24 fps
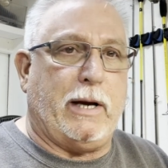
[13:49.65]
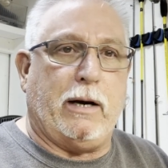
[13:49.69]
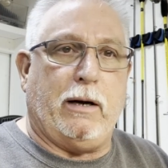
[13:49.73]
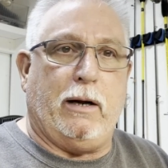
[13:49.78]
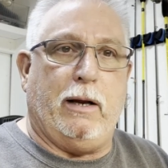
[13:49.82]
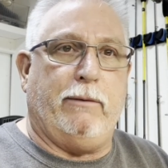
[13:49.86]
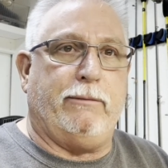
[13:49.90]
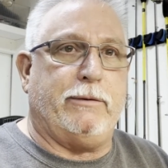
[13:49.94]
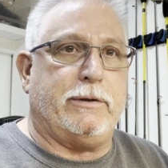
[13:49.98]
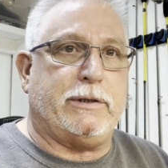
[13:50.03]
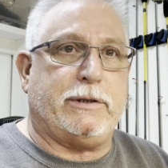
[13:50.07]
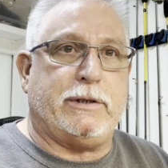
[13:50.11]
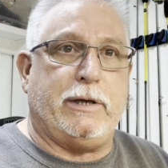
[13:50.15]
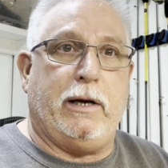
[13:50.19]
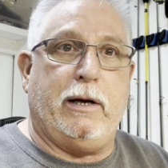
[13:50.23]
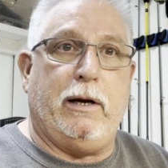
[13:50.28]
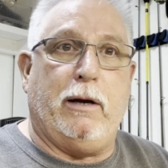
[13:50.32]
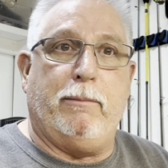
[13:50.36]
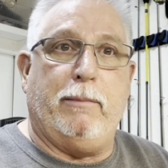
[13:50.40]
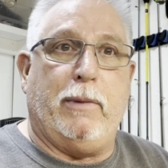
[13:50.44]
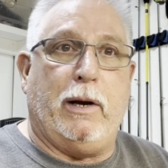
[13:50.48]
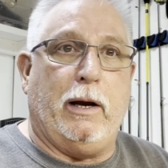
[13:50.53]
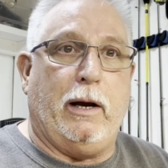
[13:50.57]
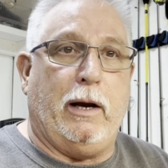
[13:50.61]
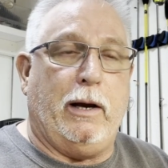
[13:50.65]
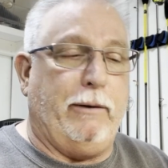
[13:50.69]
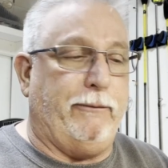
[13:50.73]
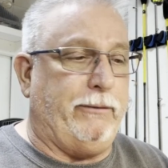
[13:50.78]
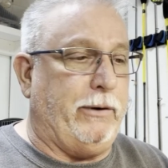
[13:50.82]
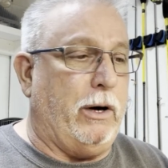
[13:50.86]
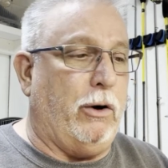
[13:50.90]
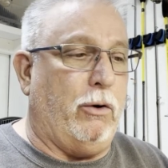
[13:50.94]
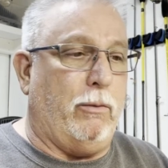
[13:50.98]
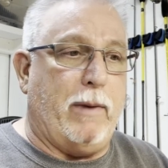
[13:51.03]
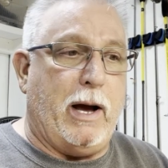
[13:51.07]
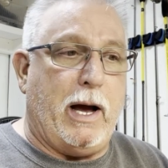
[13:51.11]
I love to see them. Uh, if
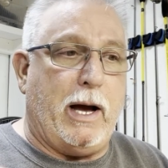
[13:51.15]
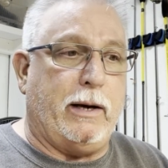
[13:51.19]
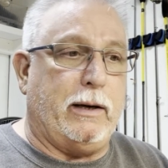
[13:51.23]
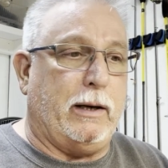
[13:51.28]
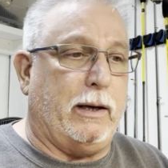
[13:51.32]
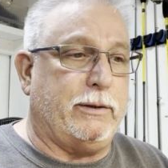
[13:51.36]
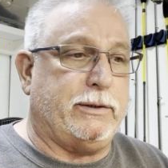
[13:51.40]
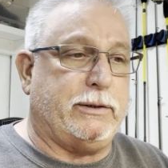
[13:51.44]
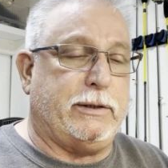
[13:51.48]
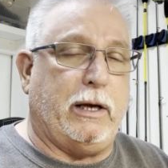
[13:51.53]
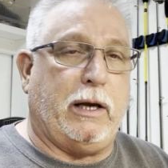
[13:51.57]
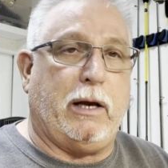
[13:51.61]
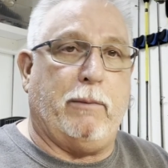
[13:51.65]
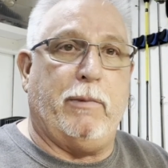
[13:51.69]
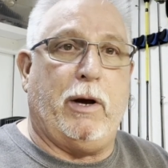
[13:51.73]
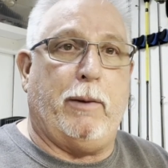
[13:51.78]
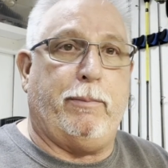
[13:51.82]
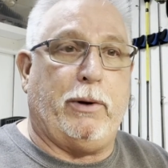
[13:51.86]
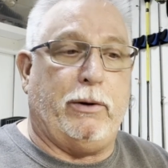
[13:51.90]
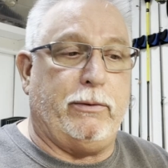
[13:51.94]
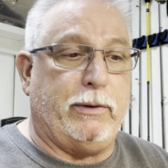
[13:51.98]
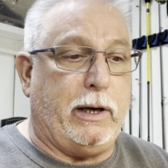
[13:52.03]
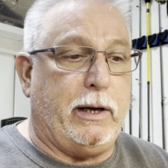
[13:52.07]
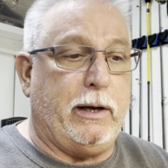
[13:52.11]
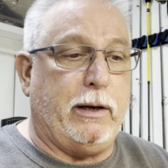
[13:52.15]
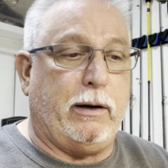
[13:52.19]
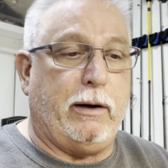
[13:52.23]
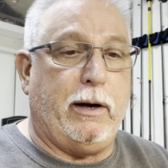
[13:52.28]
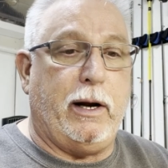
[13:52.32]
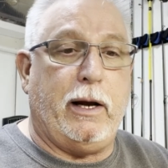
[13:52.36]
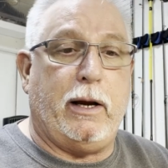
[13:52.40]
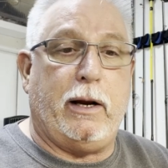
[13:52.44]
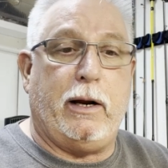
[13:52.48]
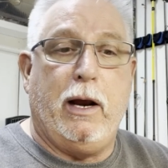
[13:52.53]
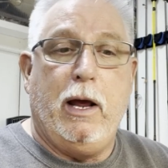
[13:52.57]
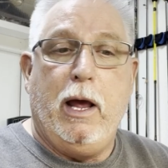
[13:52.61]
you don't mind, I'll stick them up on the
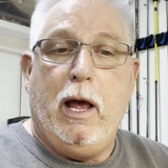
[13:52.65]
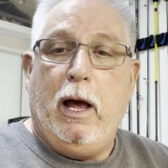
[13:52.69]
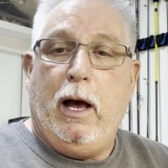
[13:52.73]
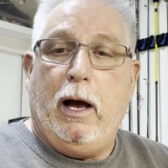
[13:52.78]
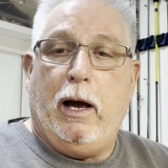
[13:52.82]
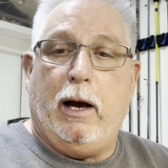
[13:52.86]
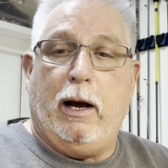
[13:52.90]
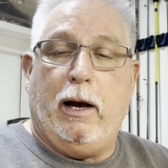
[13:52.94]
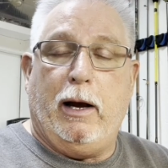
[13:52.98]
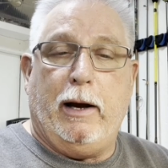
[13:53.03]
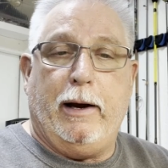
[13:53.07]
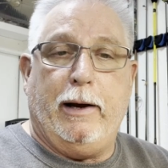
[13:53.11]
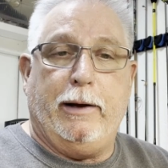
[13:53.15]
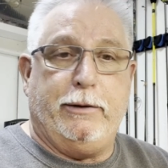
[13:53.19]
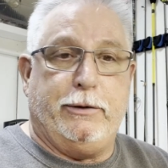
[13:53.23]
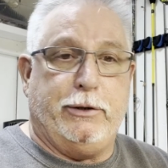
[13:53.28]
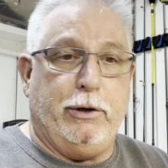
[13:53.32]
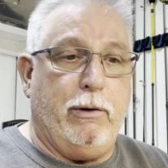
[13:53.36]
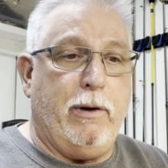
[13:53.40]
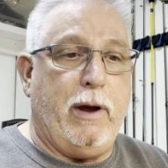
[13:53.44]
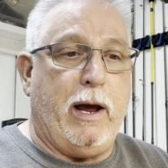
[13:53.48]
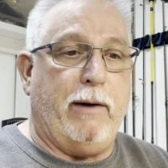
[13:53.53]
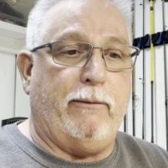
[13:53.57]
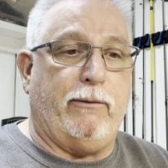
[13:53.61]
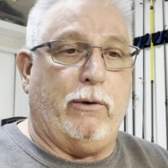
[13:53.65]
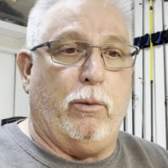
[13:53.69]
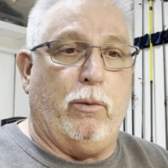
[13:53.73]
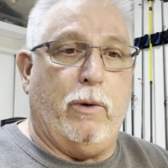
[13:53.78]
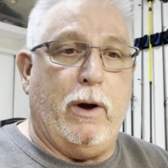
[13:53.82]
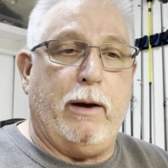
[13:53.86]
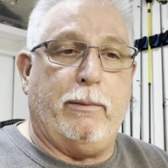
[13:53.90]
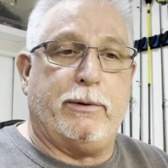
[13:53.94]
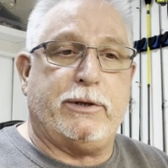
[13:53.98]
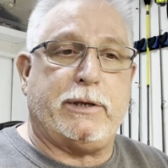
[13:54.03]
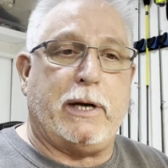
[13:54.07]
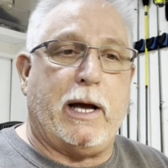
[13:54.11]
internet. Uh, do have a
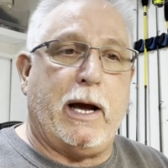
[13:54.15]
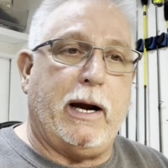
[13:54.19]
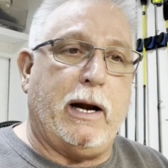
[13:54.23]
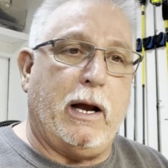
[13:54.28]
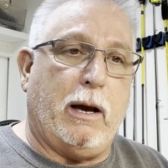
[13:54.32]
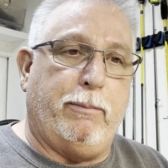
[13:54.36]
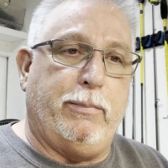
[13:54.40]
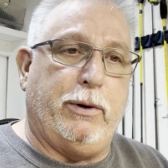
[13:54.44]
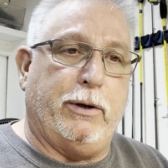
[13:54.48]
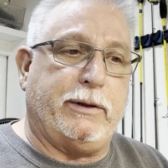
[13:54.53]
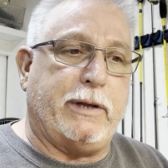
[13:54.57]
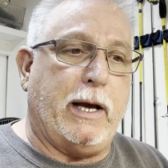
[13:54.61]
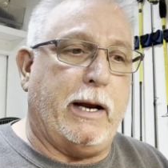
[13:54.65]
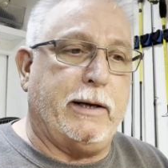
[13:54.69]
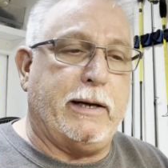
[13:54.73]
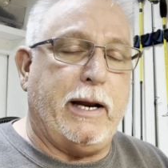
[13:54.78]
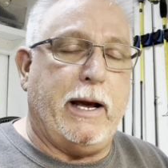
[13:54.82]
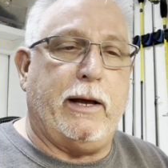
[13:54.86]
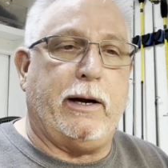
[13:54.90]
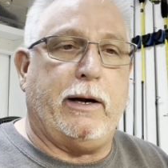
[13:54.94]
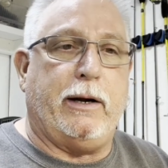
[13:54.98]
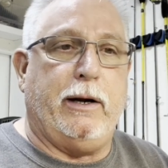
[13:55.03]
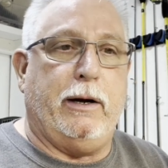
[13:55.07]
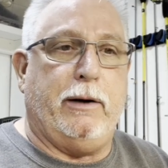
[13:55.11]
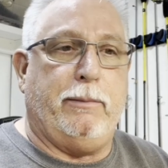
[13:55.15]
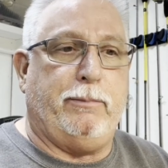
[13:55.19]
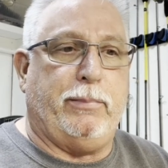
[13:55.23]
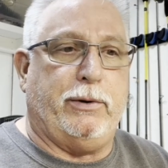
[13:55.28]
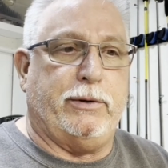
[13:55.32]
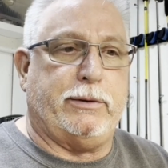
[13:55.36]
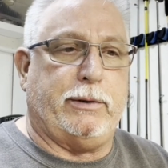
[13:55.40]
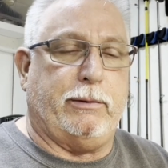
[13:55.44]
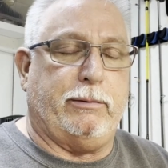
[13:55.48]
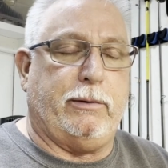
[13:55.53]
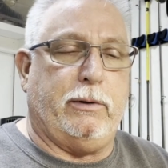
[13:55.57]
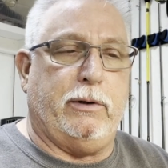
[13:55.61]
website. I'll put that down in
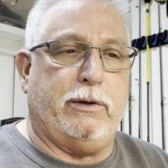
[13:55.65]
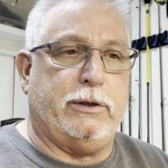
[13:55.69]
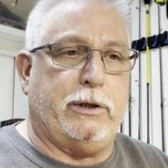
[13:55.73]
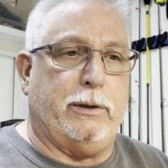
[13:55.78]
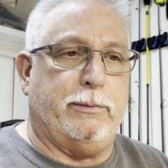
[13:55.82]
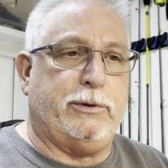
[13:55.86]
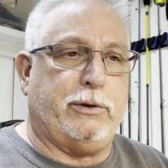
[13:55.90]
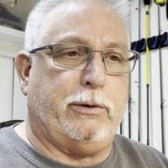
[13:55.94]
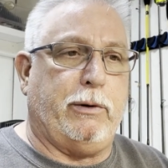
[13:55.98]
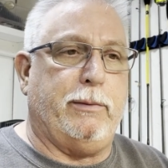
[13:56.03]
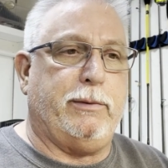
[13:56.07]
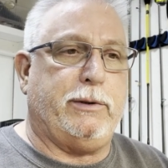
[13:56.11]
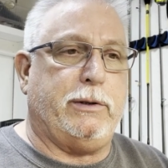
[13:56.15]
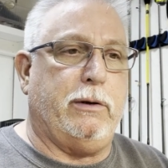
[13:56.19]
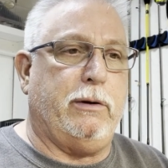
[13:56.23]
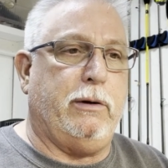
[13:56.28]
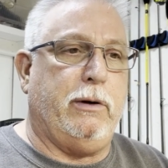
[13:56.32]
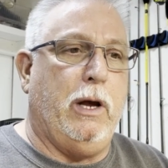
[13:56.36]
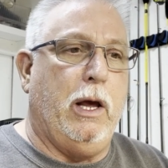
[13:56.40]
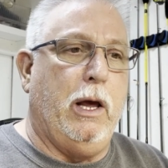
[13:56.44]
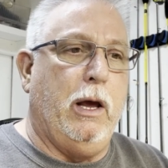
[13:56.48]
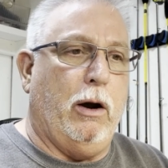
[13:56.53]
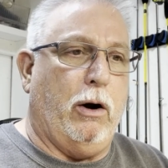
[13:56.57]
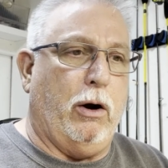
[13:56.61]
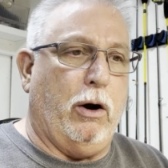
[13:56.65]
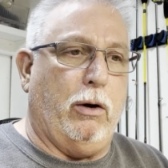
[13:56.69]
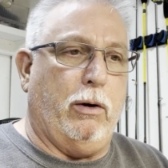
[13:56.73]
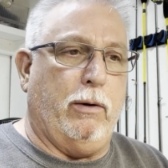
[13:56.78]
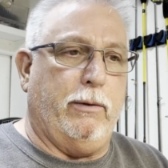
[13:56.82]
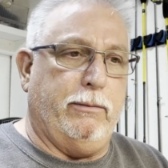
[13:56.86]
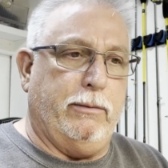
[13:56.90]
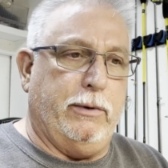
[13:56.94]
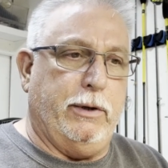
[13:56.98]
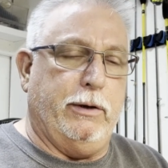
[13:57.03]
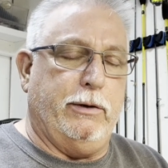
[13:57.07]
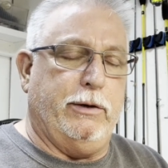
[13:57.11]
the subscription
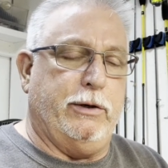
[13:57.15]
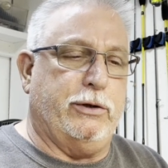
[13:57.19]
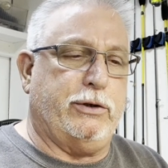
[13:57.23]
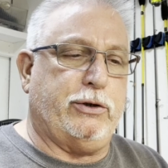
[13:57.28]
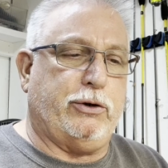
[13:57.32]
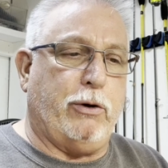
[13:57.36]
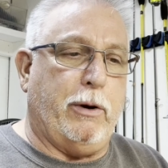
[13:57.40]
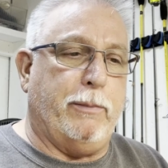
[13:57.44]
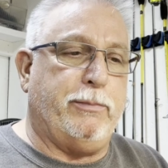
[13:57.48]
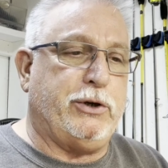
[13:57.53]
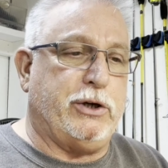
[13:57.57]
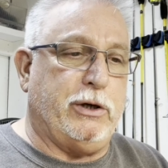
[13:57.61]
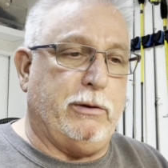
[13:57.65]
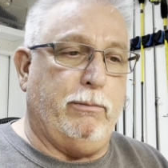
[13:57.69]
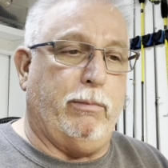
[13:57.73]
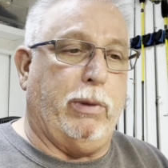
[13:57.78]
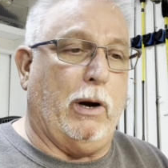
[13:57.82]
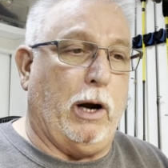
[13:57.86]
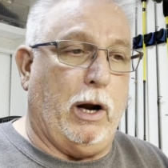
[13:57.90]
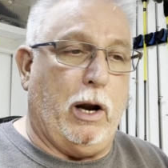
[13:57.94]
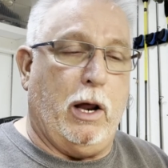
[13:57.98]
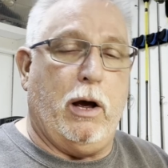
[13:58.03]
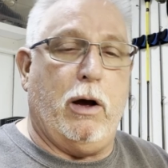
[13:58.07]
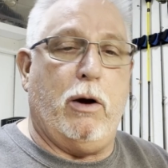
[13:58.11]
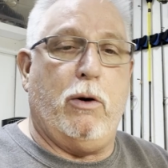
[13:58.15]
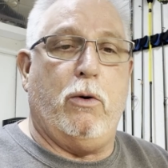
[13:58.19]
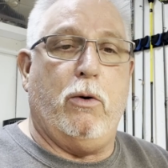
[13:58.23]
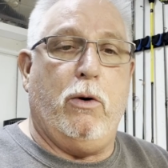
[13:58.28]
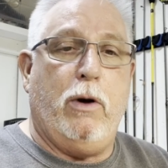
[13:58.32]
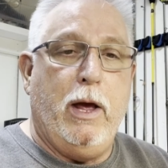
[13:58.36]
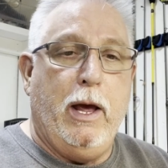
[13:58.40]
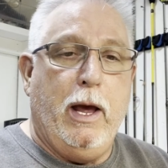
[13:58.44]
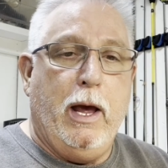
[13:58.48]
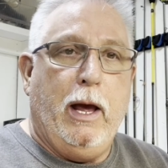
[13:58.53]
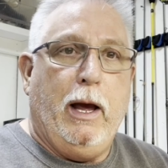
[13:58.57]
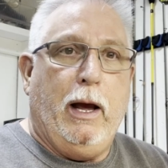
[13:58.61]
or the description
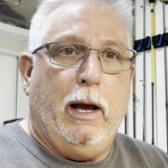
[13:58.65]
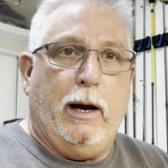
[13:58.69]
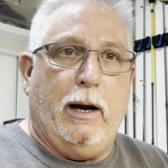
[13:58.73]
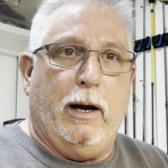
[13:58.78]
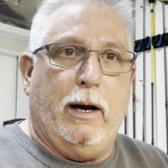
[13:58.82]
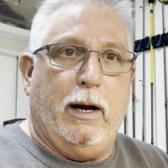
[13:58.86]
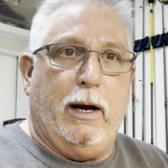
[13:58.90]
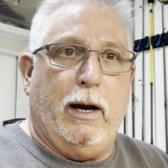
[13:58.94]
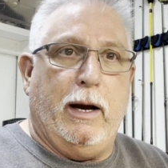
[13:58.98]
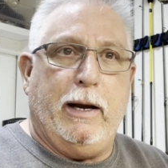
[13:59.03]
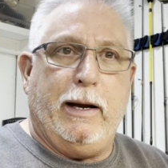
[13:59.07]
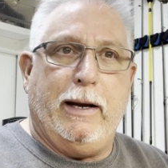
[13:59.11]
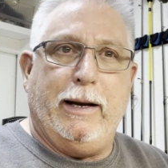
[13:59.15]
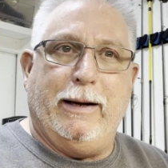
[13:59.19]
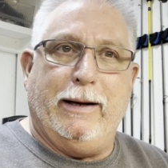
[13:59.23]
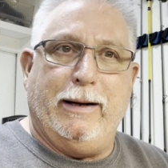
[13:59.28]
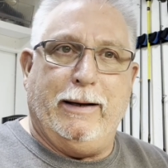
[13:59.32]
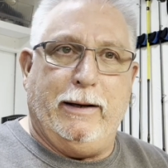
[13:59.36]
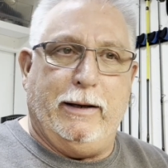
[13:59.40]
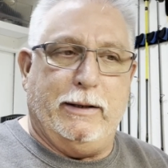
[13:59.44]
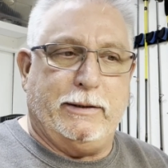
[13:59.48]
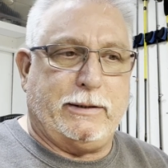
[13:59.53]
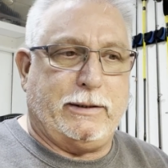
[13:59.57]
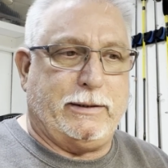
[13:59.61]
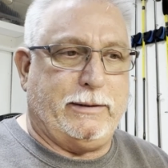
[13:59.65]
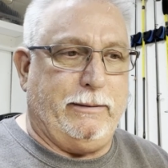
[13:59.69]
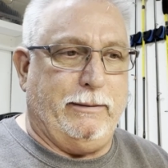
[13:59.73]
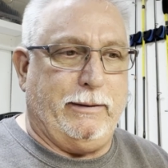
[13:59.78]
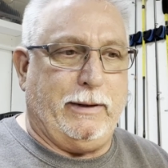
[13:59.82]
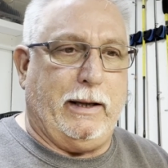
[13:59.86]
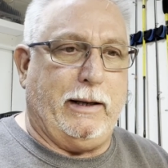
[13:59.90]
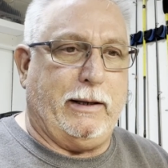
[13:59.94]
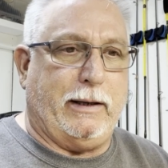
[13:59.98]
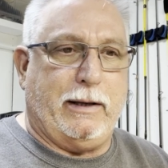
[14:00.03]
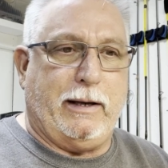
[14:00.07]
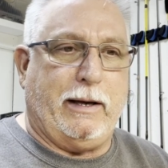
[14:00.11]
below. Uh, and it's
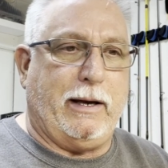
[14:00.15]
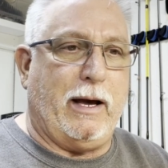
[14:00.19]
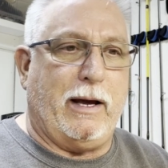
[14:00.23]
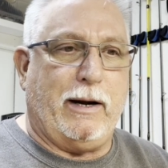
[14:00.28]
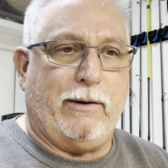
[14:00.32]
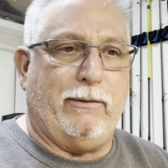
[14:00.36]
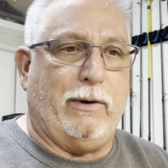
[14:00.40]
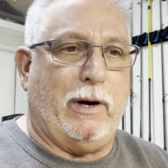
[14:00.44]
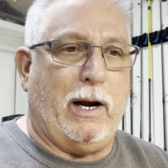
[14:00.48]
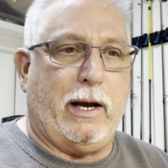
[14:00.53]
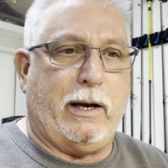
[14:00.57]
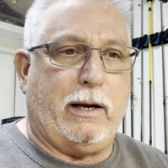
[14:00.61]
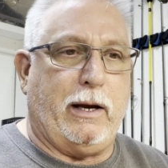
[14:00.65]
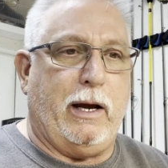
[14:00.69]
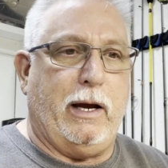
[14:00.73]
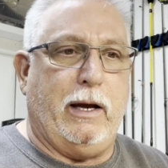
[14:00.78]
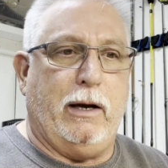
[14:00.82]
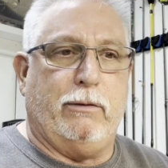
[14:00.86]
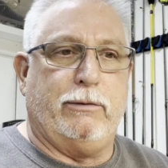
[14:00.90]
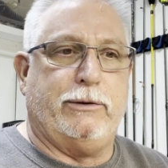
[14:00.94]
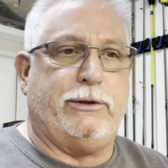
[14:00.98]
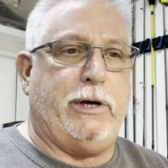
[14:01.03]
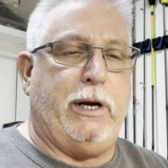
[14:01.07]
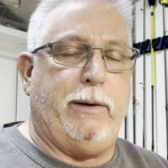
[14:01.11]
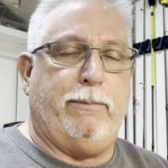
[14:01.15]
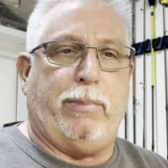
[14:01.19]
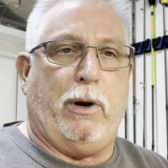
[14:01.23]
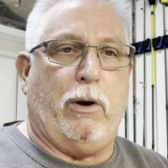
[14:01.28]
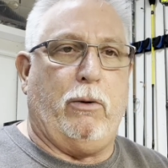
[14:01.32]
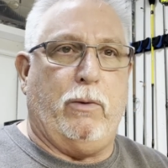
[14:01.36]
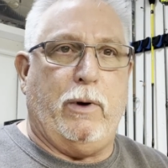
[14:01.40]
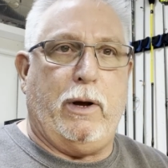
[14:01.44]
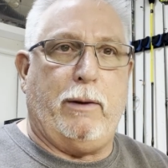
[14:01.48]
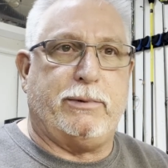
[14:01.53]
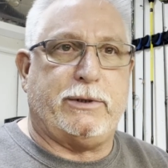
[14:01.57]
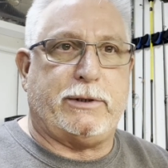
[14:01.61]
kind of like an El
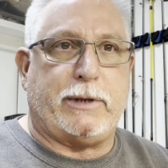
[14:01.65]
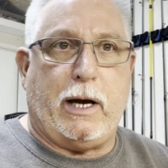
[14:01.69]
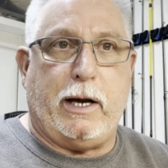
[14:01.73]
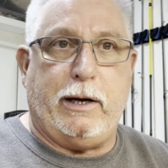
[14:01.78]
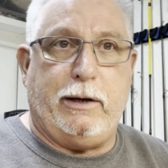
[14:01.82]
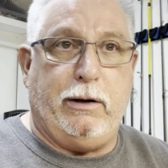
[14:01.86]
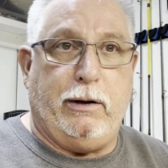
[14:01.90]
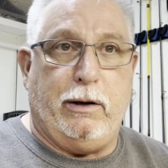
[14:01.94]
Cheapo website.